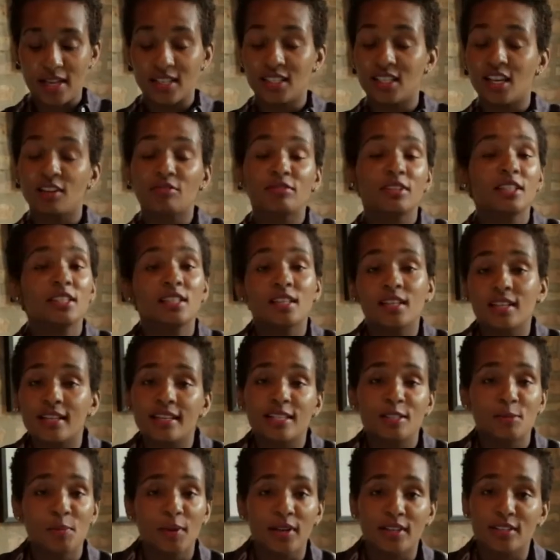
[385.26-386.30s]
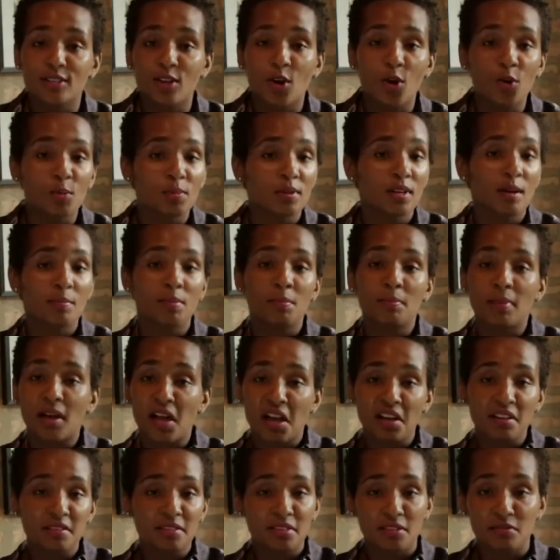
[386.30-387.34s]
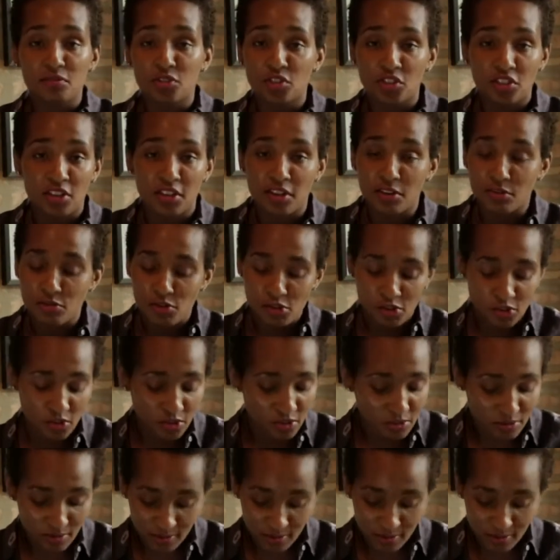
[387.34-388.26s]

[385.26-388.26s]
definitely didn't expect to open up a box of Chanel shoes.